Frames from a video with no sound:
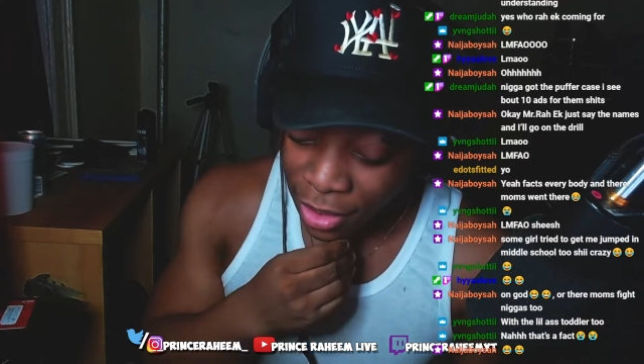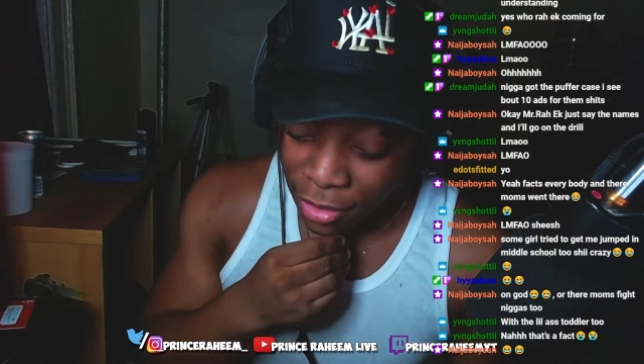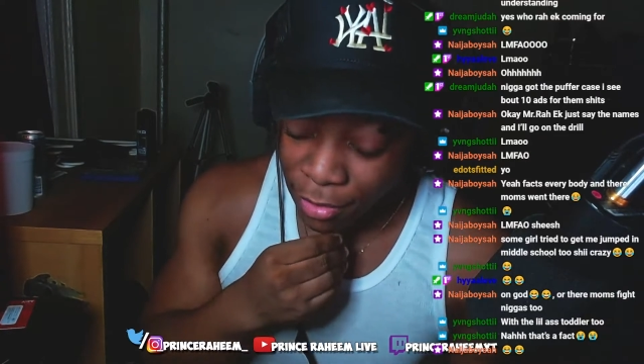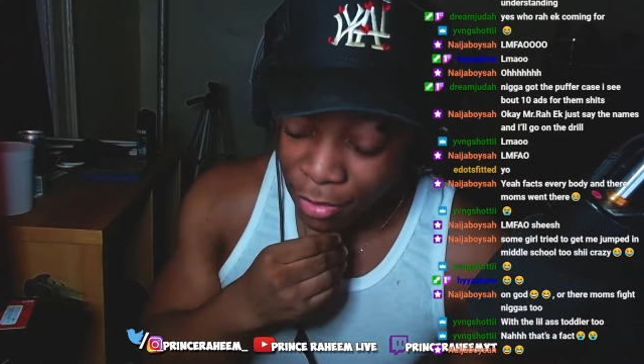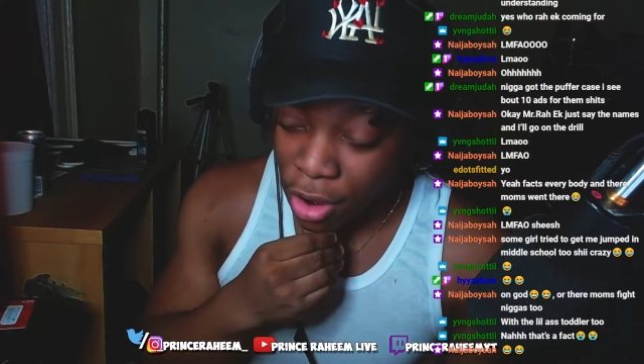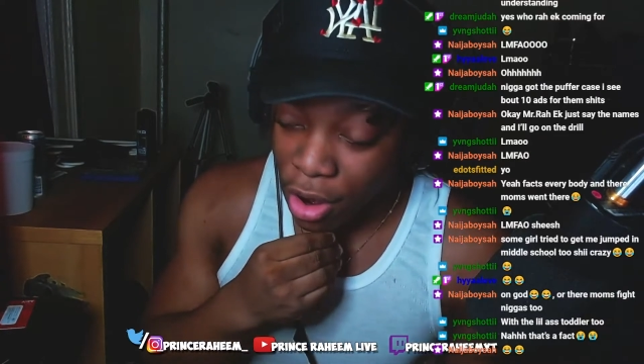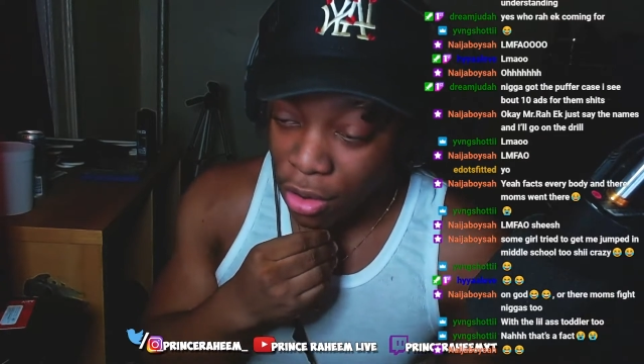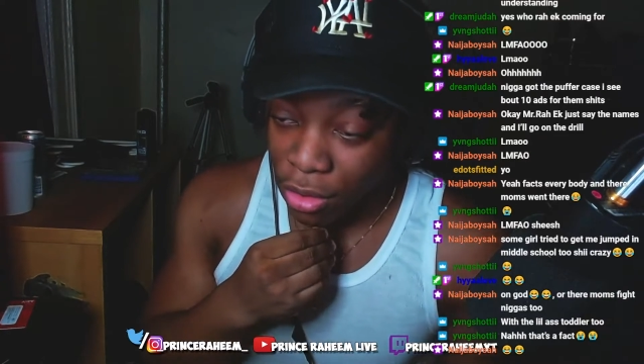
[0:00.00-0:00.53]

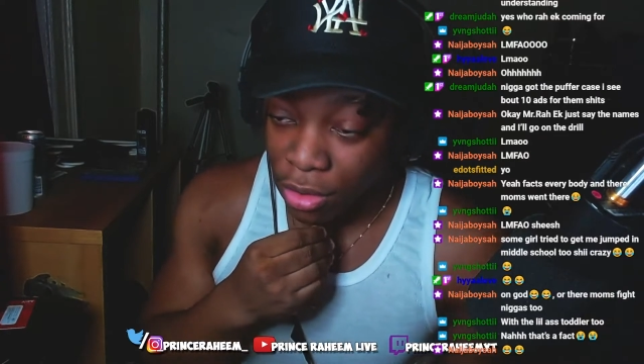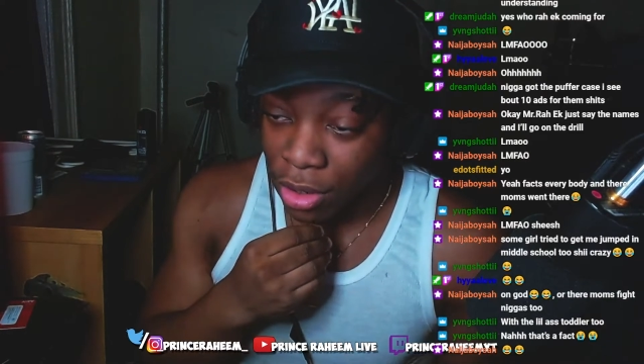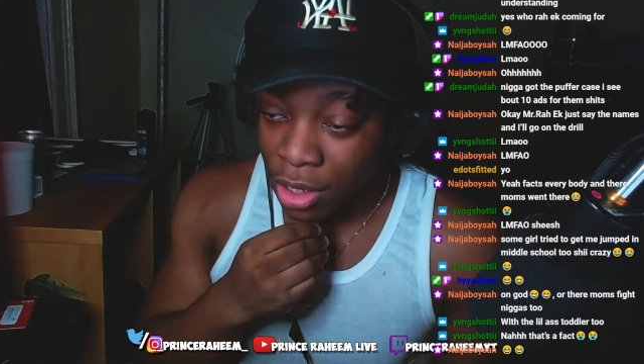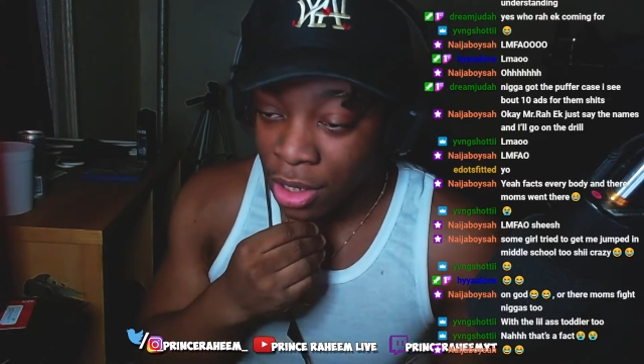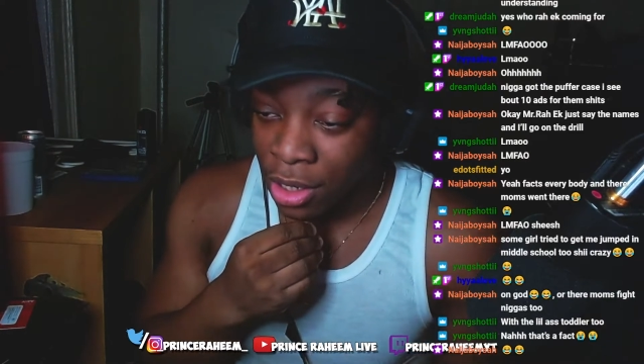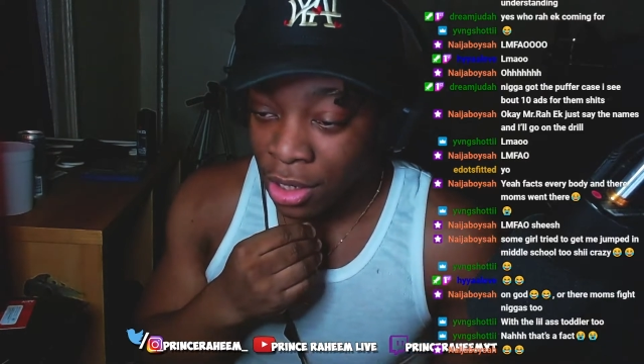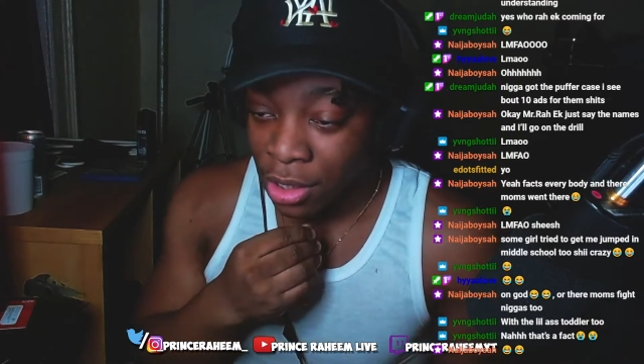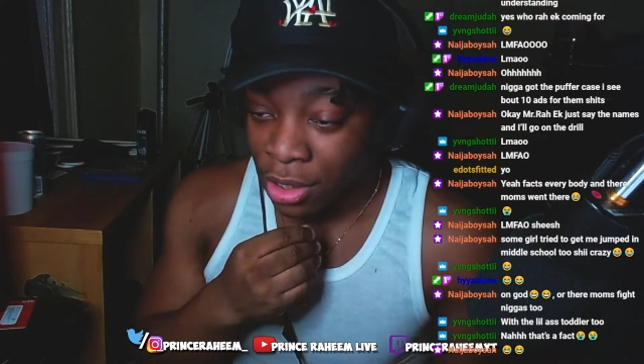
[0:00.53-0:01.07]
bro.
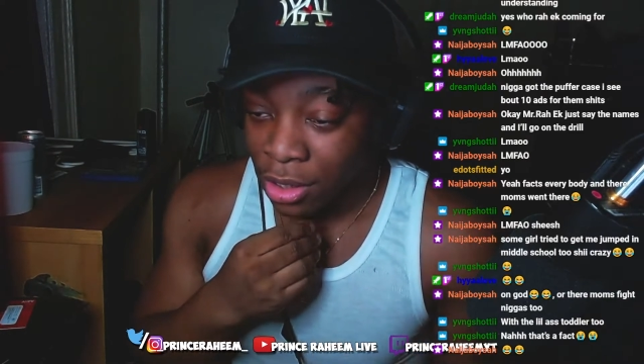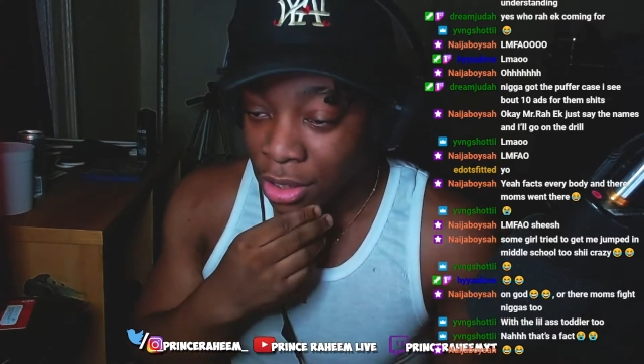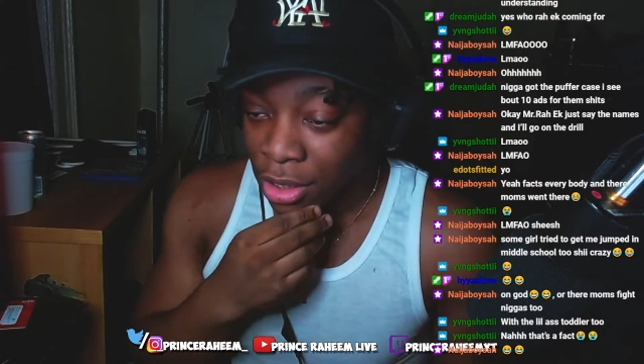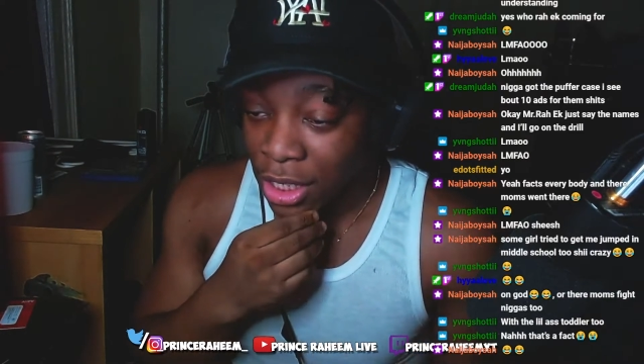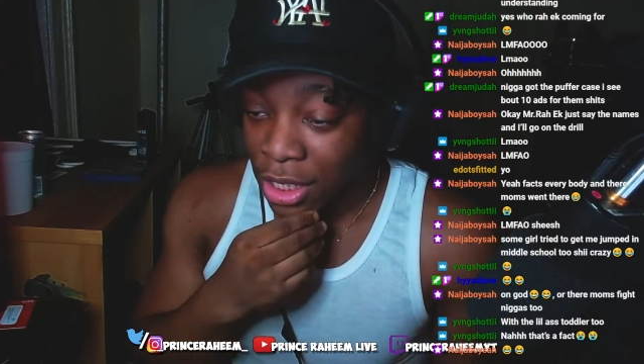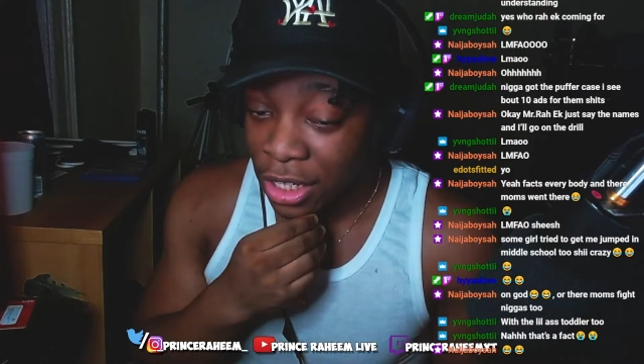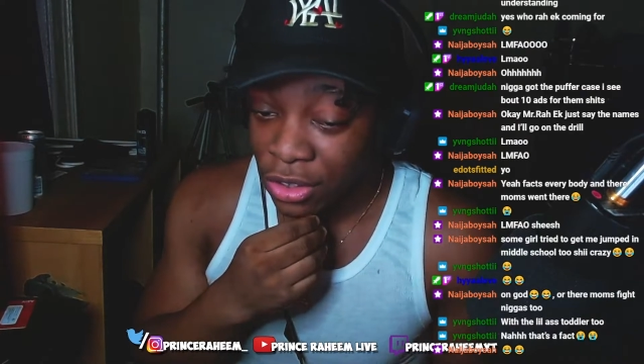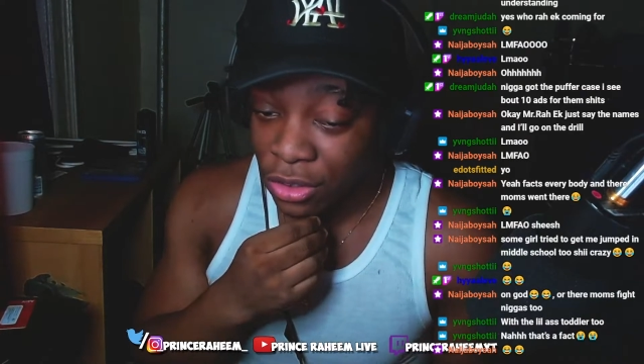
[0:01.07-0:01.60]

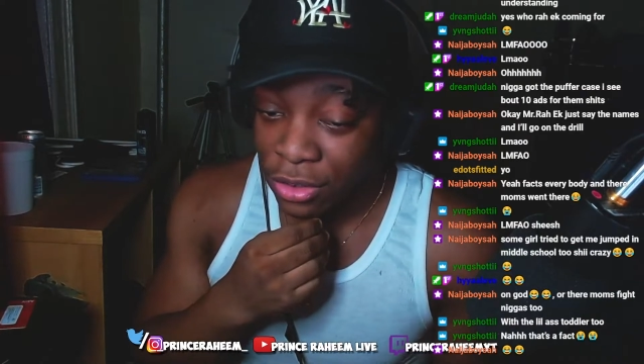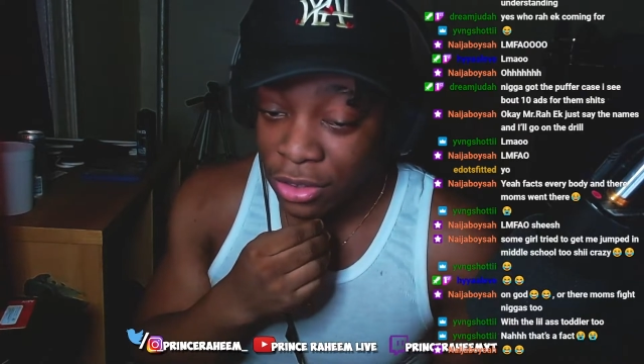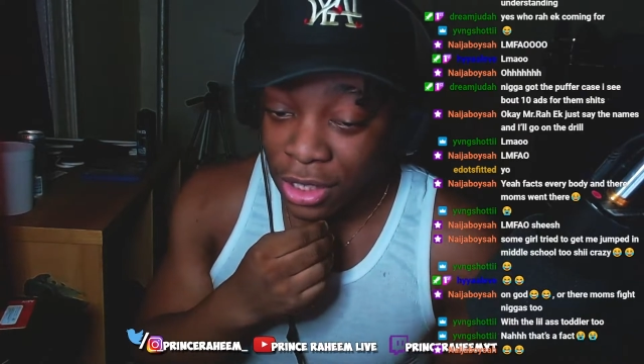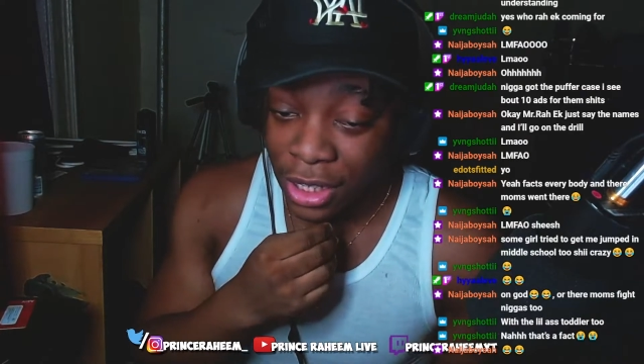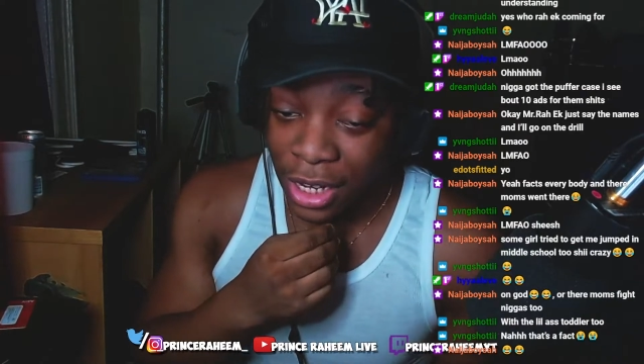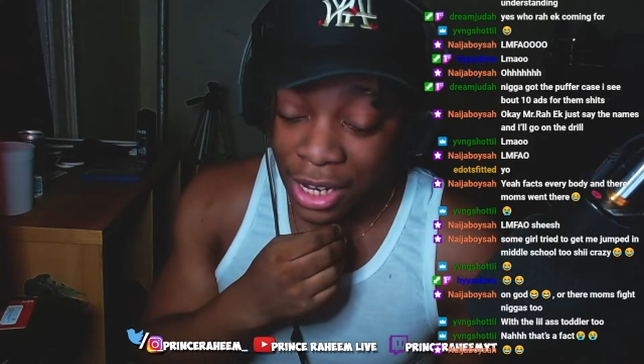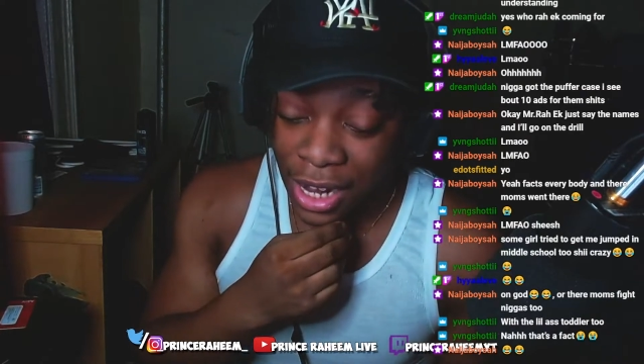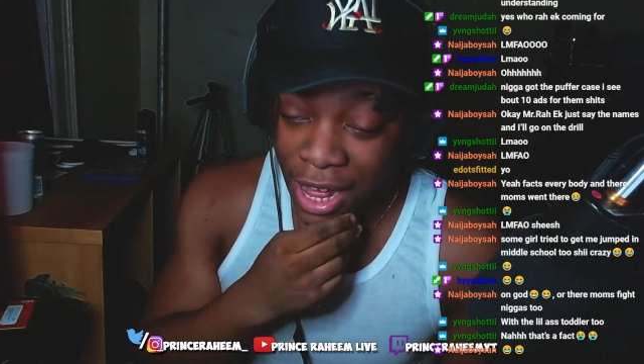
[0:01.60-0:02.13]
Niggas used to
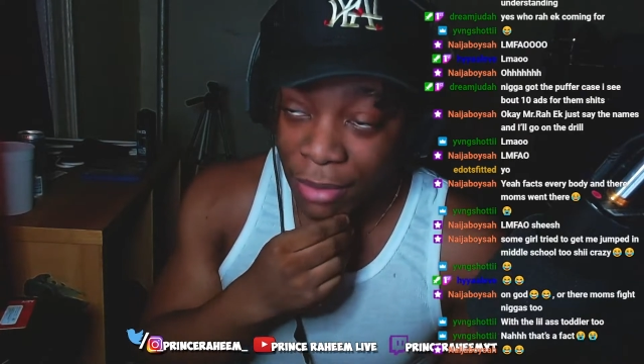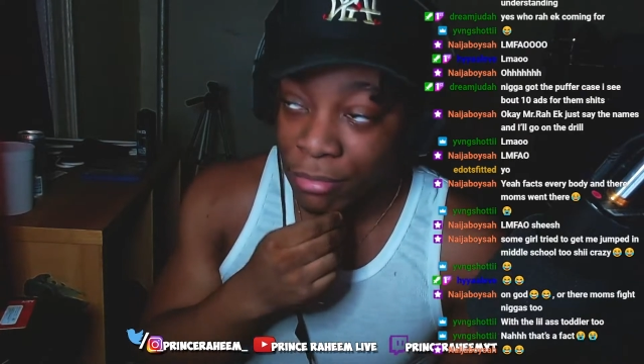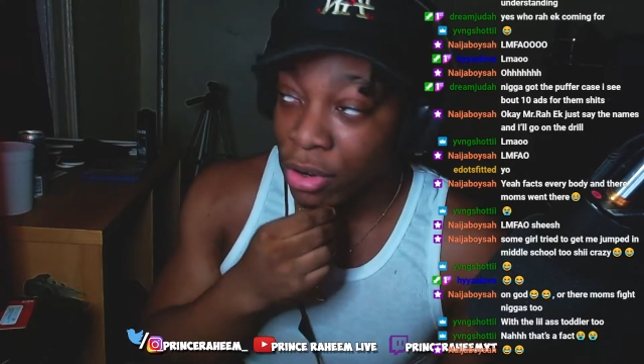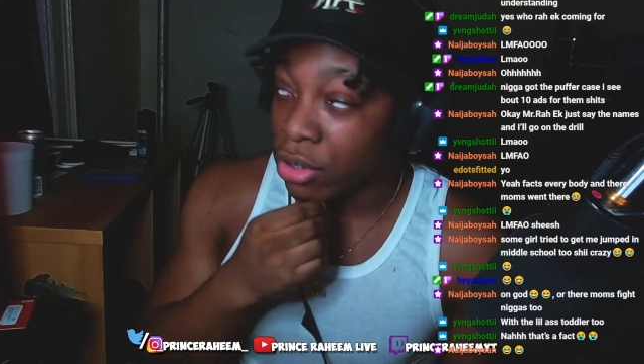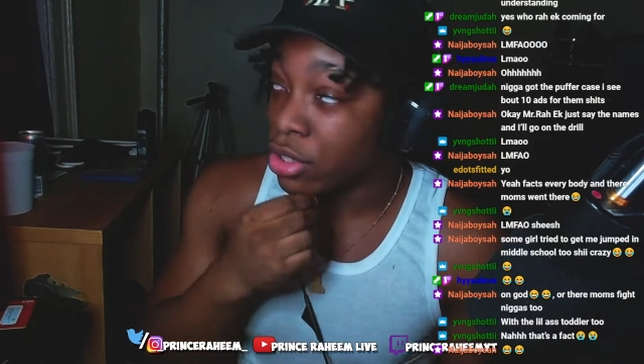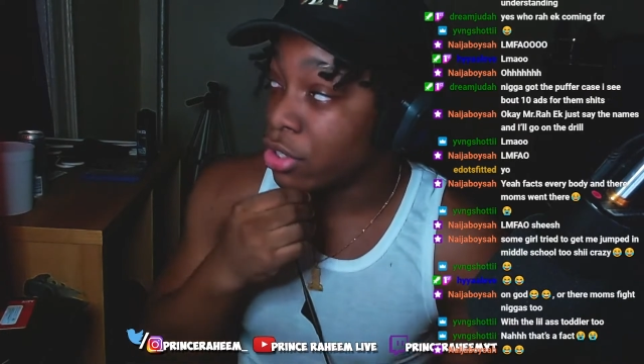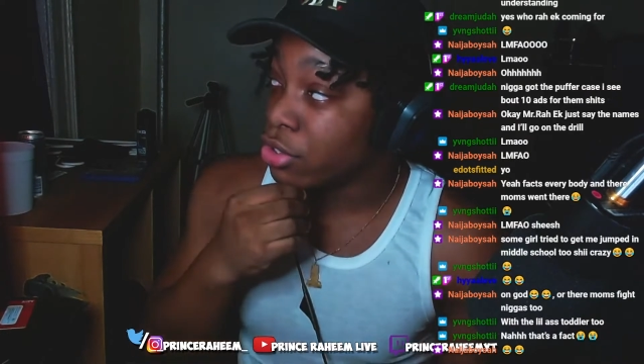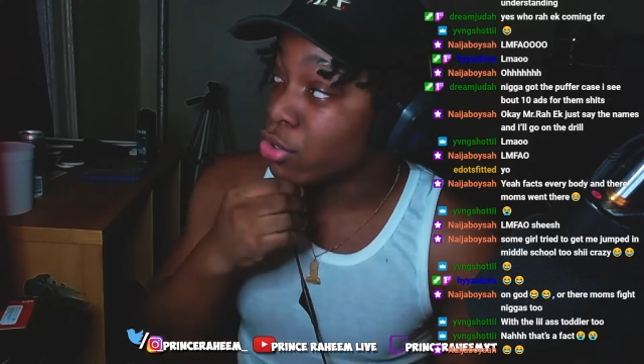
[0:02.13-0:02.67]
climb, bro.
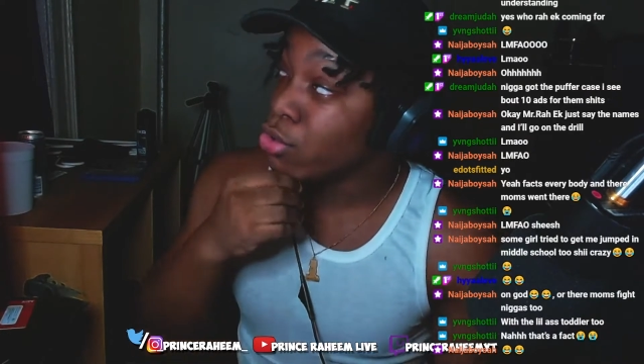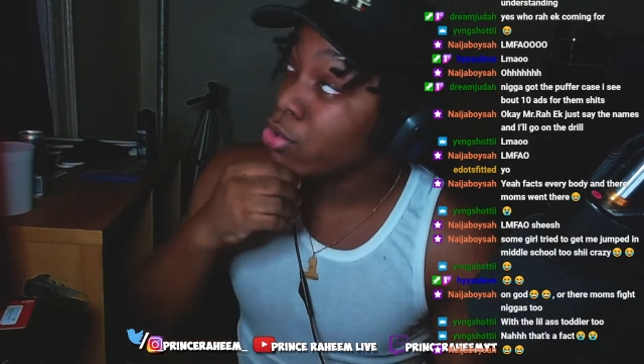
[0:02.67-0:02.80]
The school